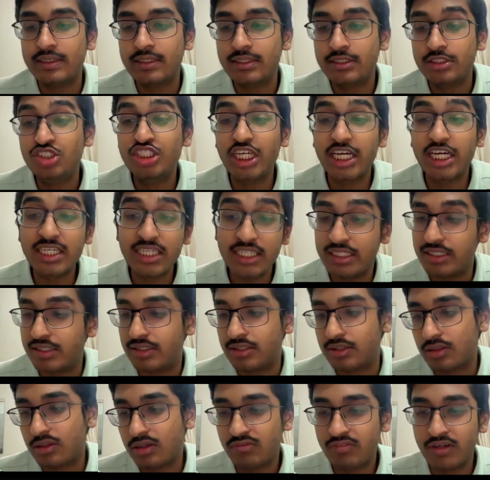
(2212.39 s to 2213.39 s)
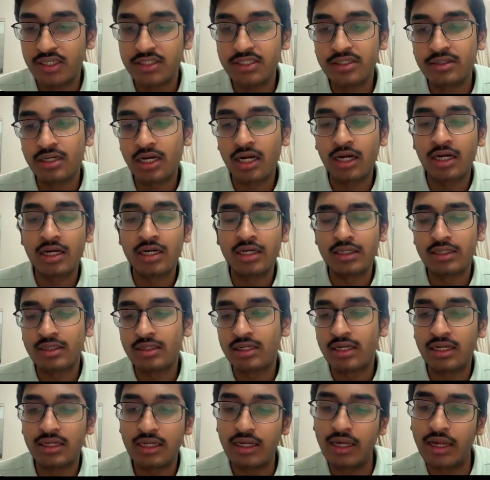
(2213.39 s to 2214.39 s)
checking whether our
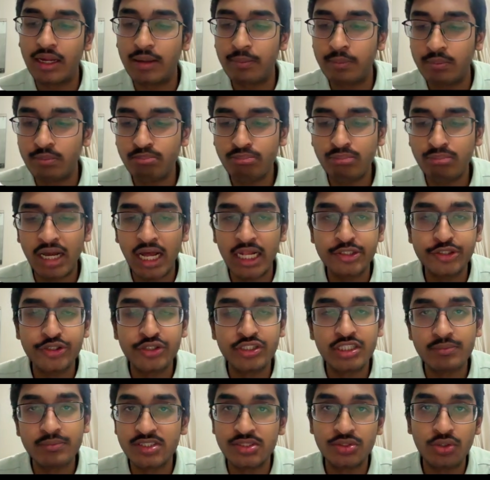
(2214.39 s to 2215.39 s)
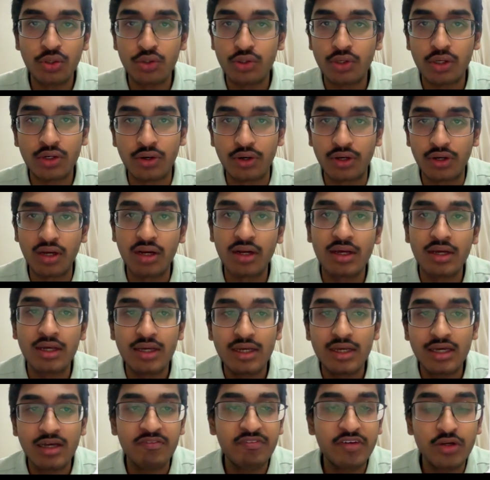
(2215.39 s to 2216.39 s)
algorithm is good or not.
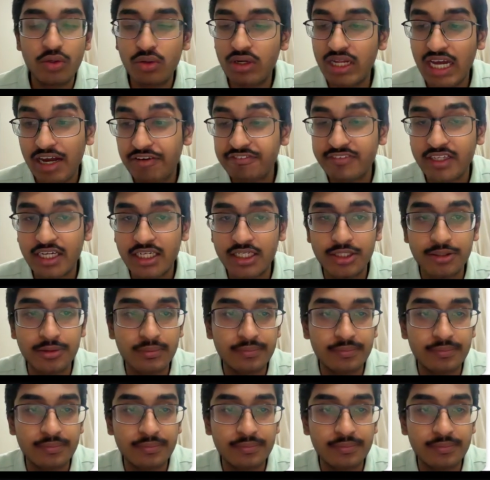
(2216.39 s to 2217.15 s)
We don't have that here.